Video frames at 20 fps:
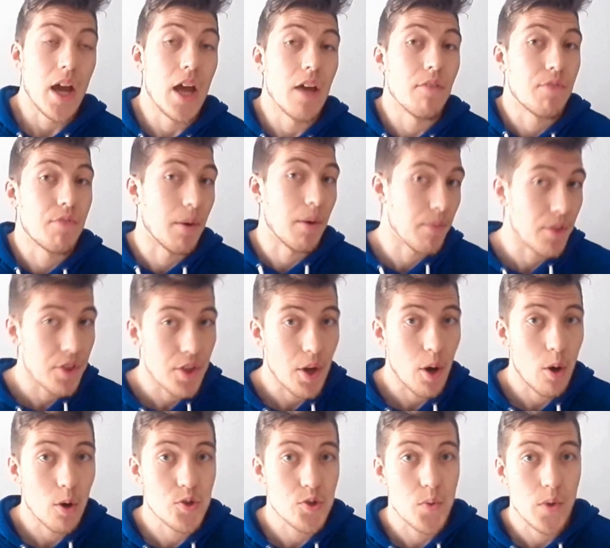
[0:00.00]
and from
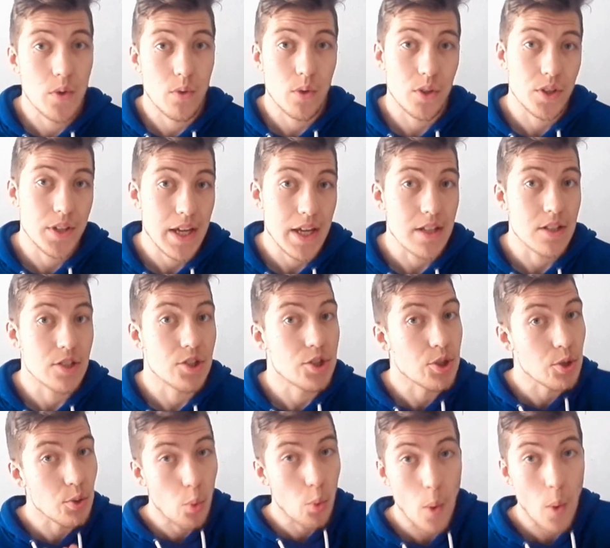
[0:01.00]
those we will take
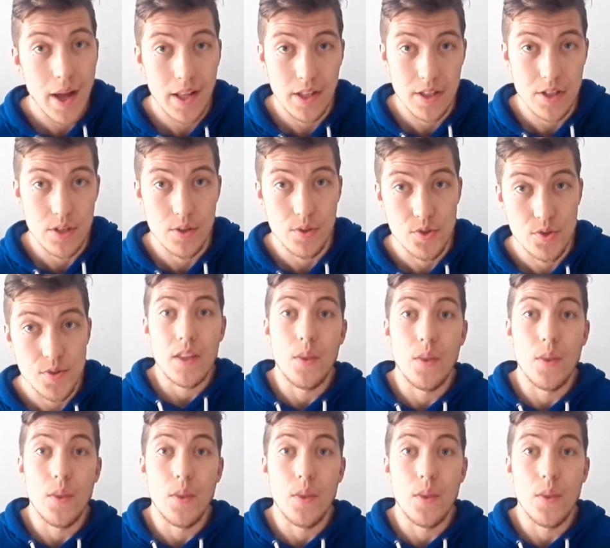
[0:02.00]
two values.